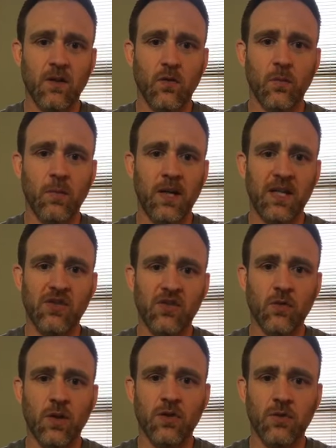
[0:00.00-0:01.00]
or body
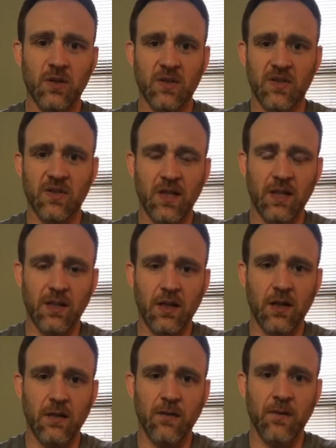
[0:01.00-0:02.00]
structure is just slightly
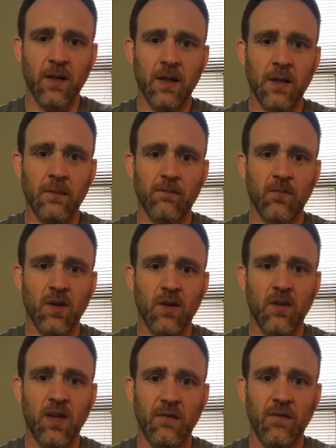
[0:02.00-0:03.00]
off,
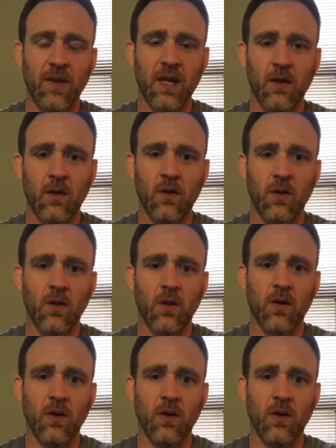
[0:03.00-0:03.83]
they fail